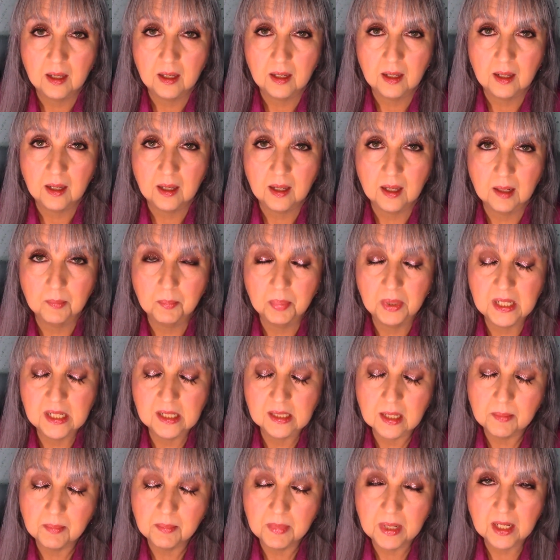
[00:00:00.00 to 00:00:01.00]
And please
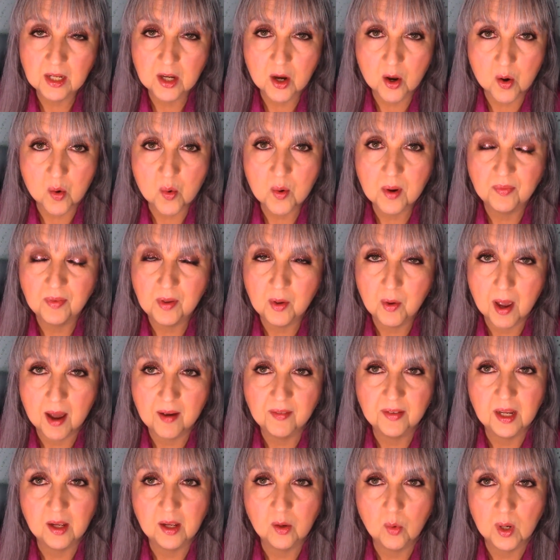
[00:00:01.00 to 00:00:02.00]
let me know if you have
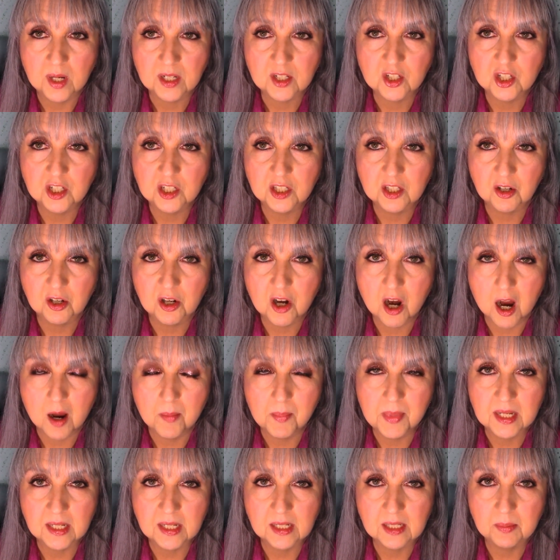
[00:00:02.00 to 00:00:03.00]
any questions or
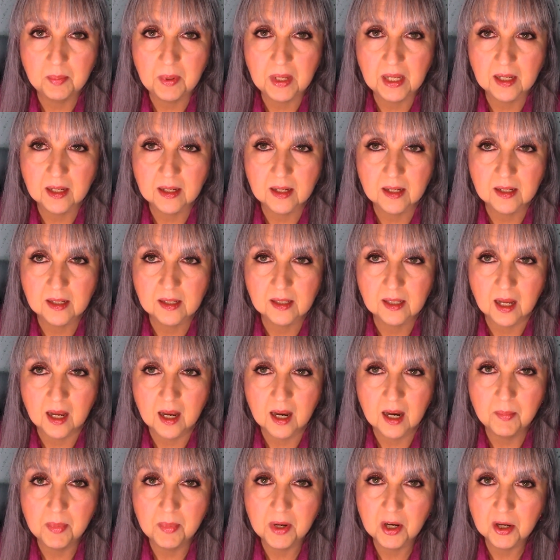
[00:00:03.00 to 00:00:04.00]
comments, because
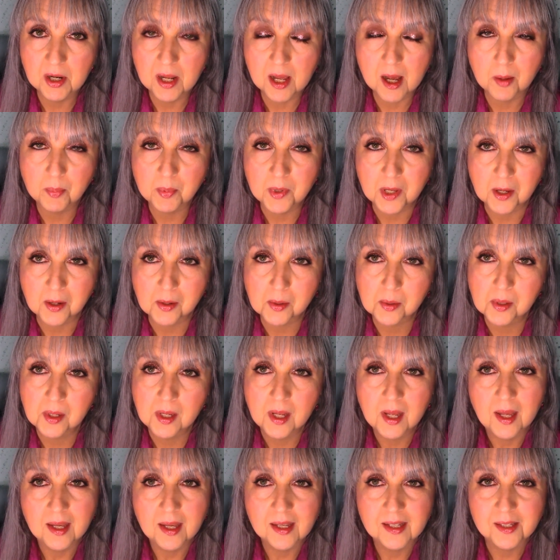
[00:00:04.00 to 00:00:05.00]
I'm here to help you.
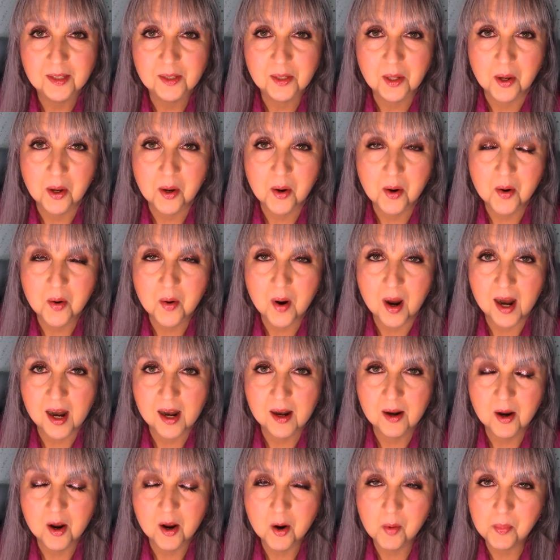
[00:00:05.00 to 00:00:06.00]
So
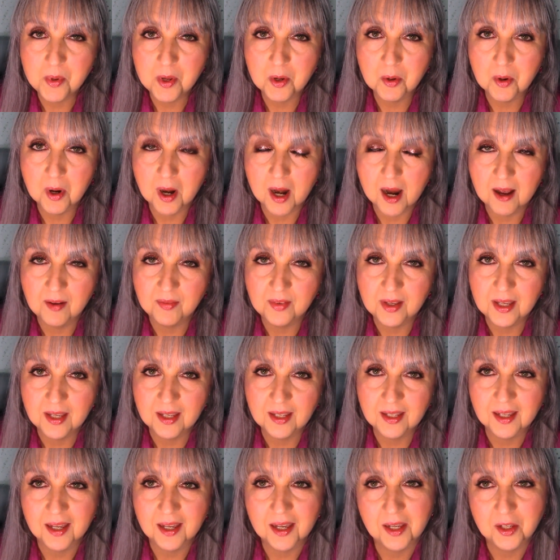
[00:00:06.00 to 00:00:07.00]
I hope you are
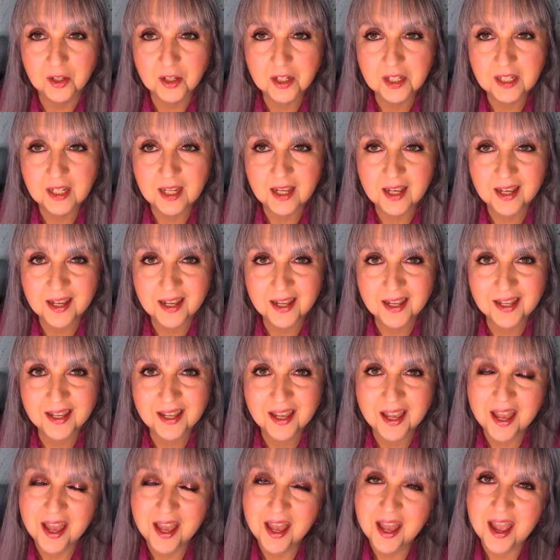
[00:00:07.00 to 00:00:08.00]
having a good
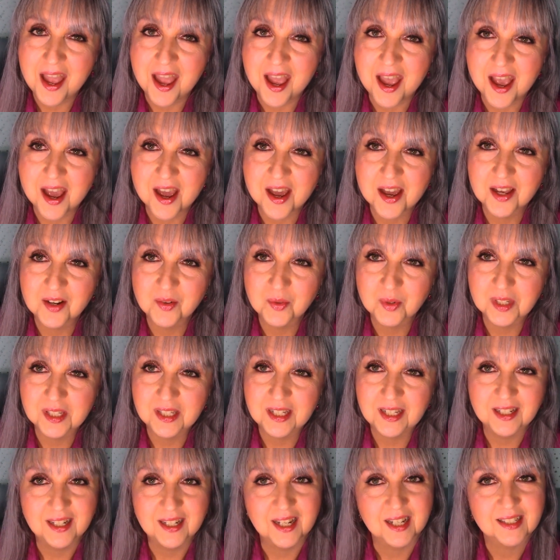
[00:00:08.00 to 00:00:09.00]
day, and we'll
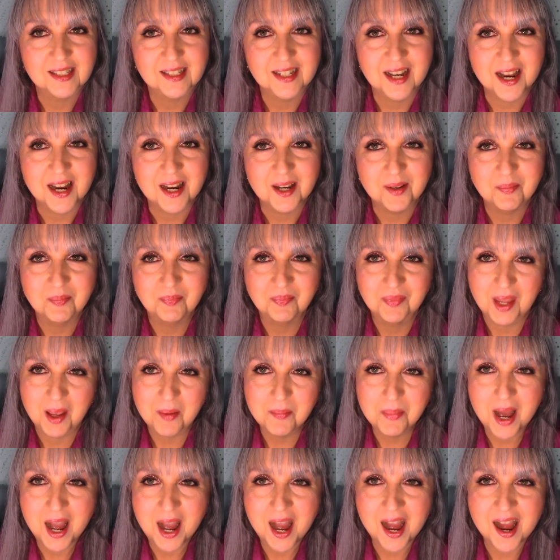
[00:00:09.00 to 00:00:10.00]
see you next time.
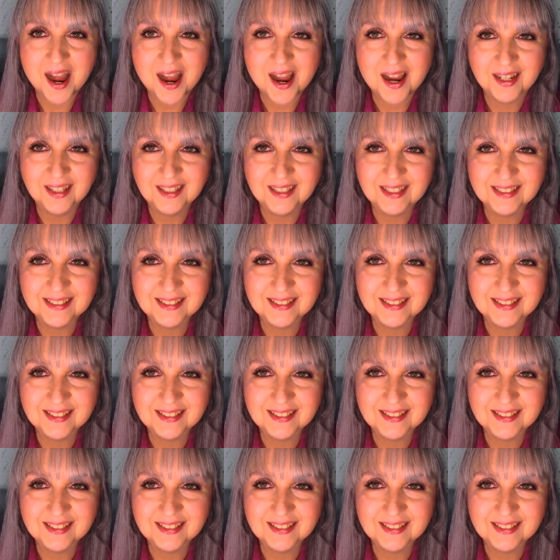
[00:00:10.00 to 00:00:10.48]
Bye.